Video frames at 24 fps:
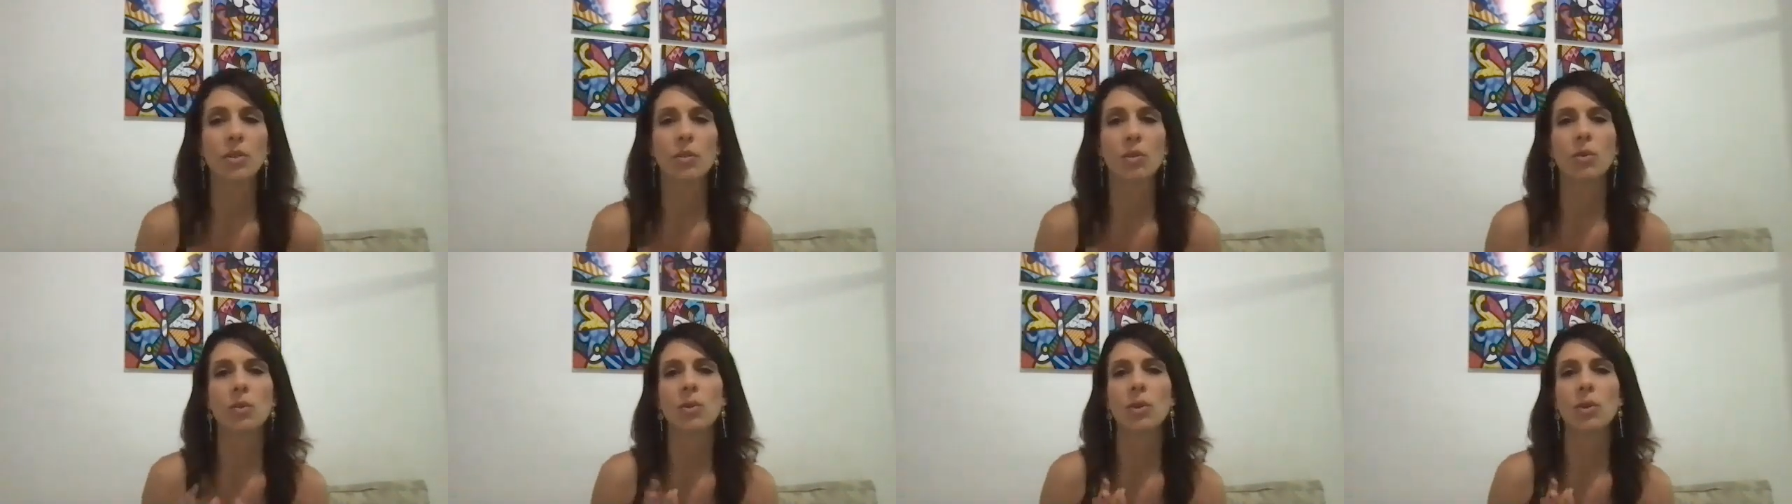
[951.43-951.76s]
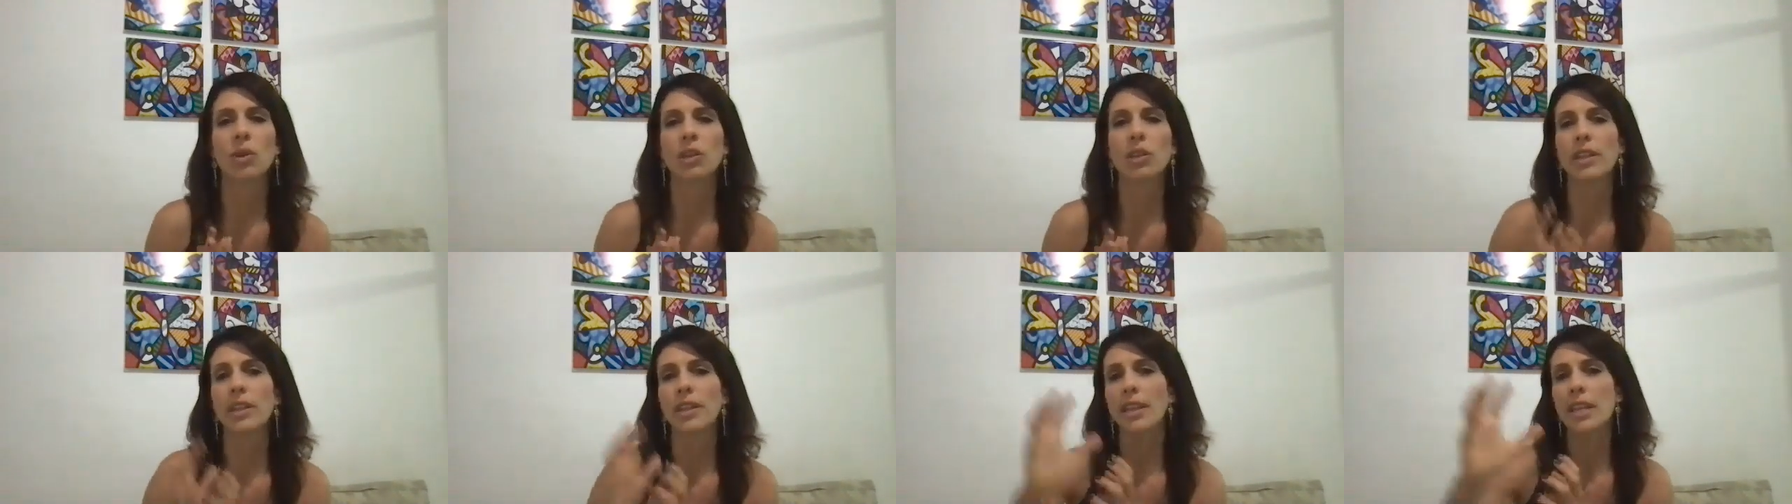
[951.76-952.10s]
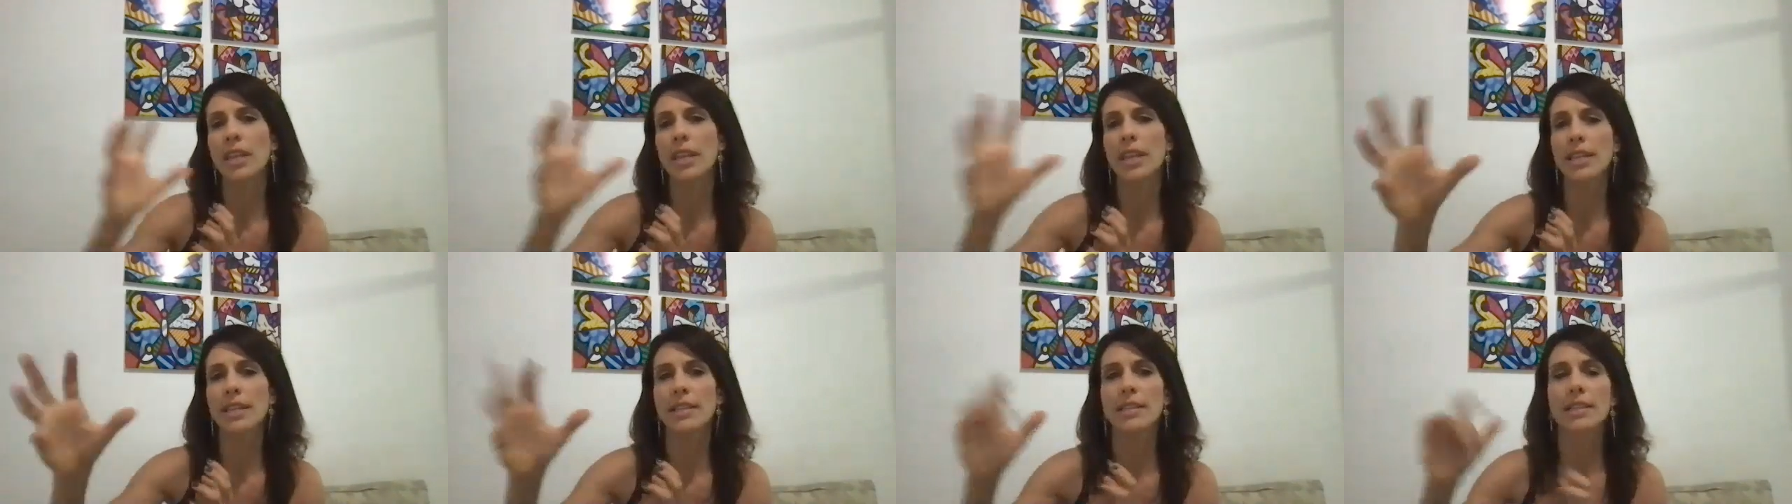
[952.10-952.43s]
or
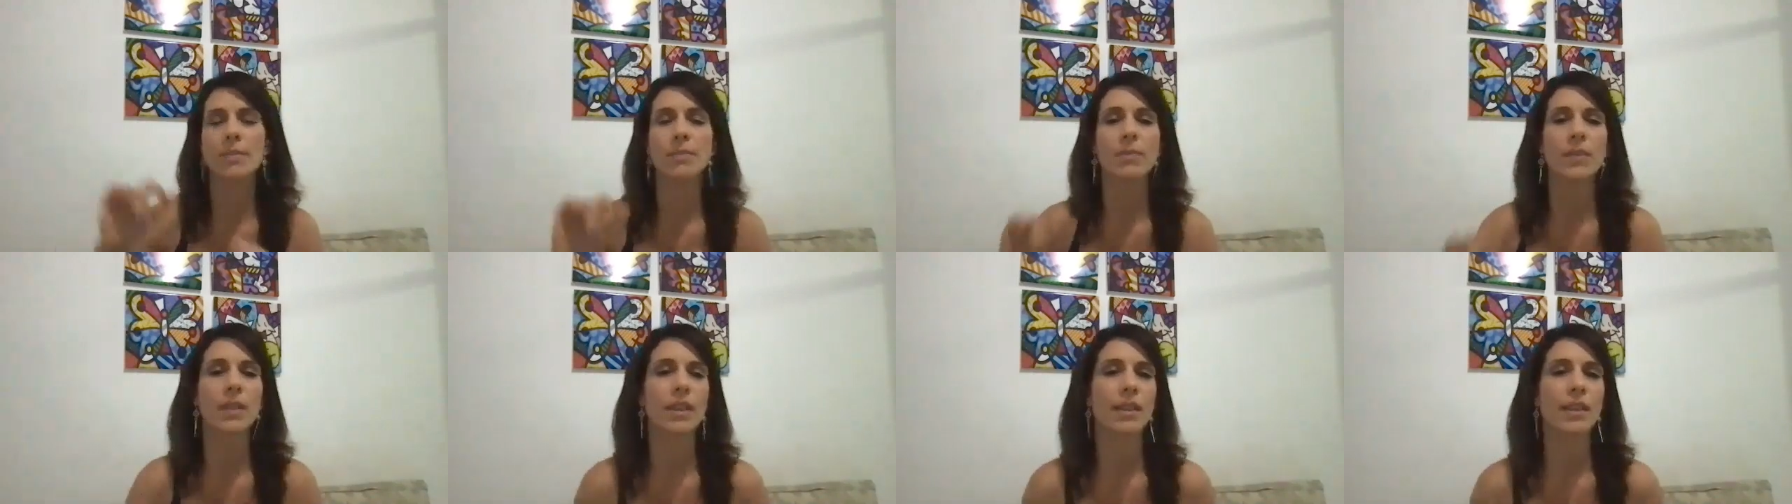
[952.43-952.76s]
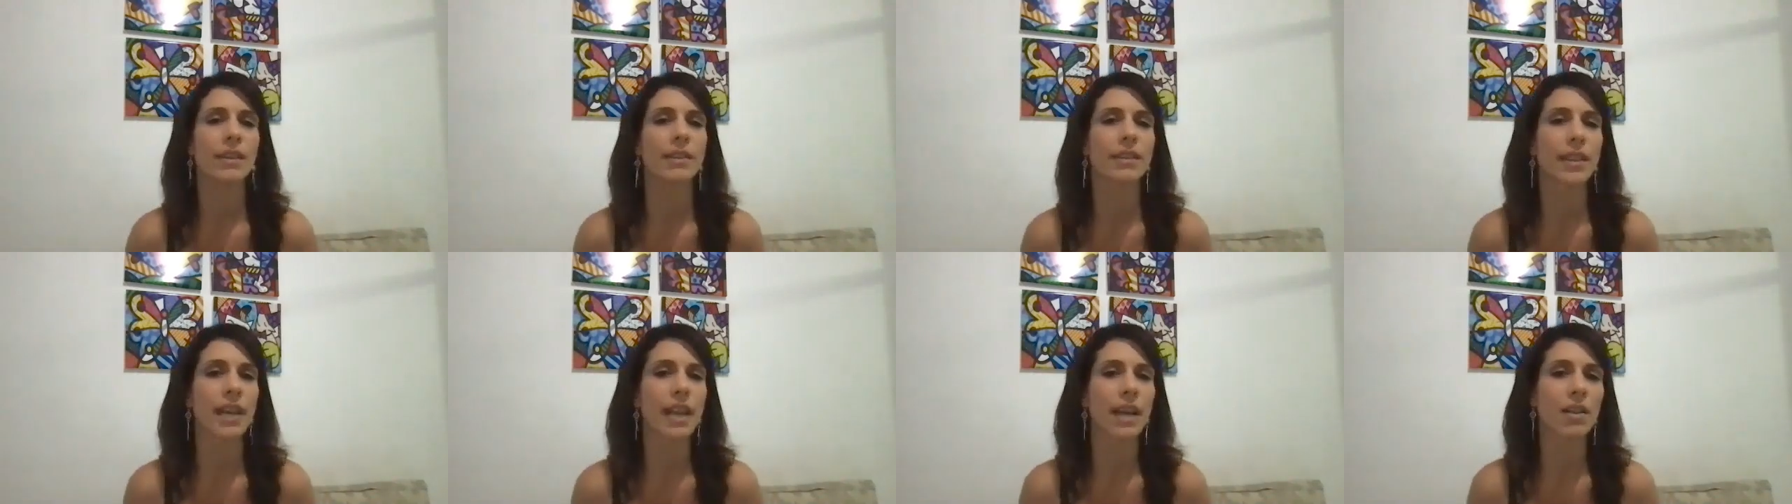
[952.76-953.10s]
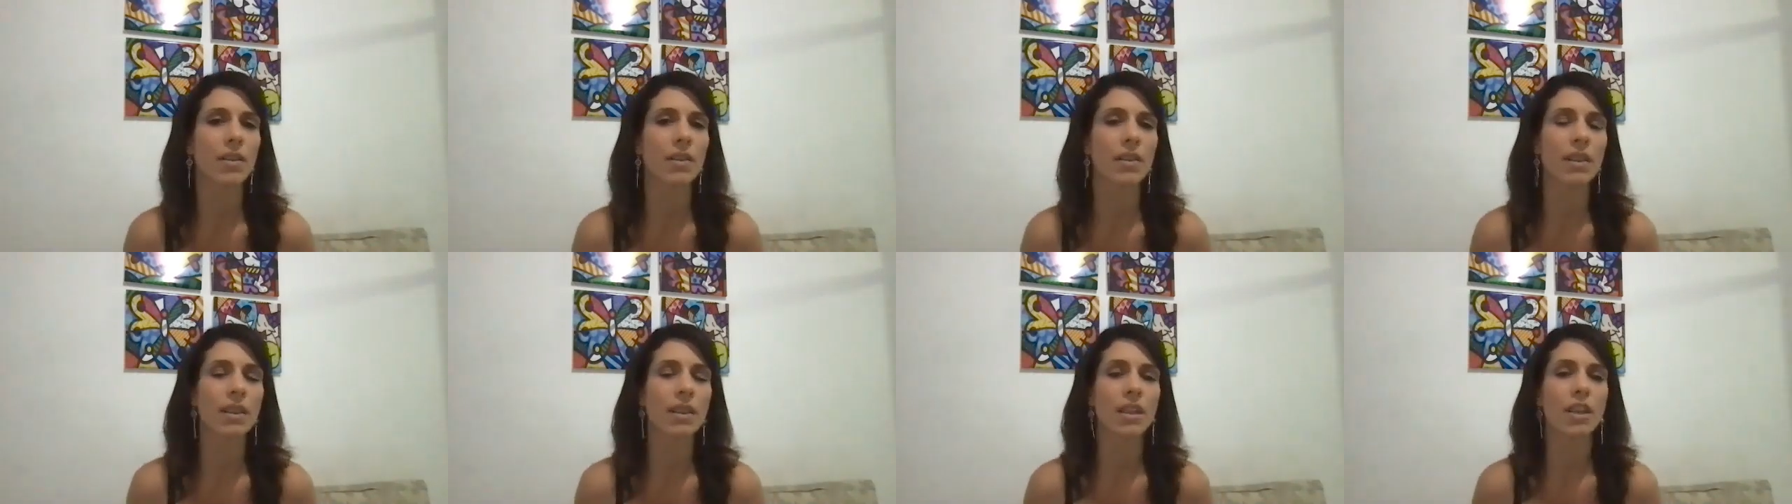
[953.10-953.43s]
eat something
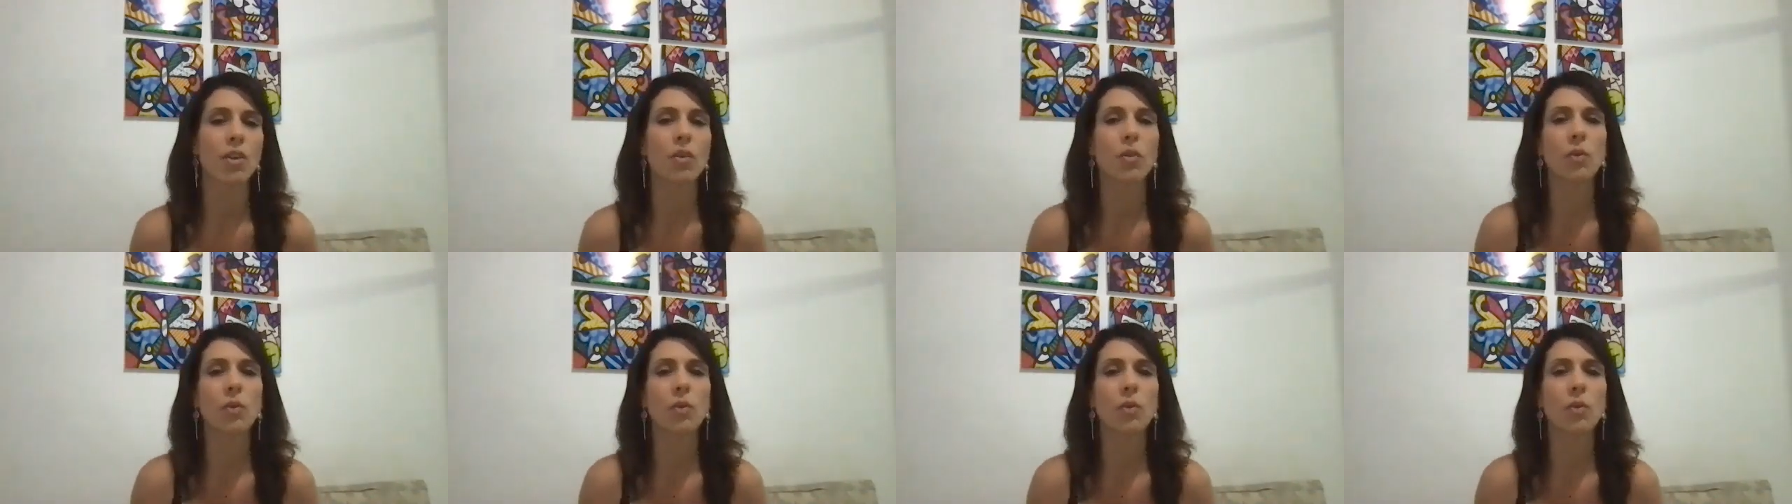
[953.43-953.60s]
unhealthy,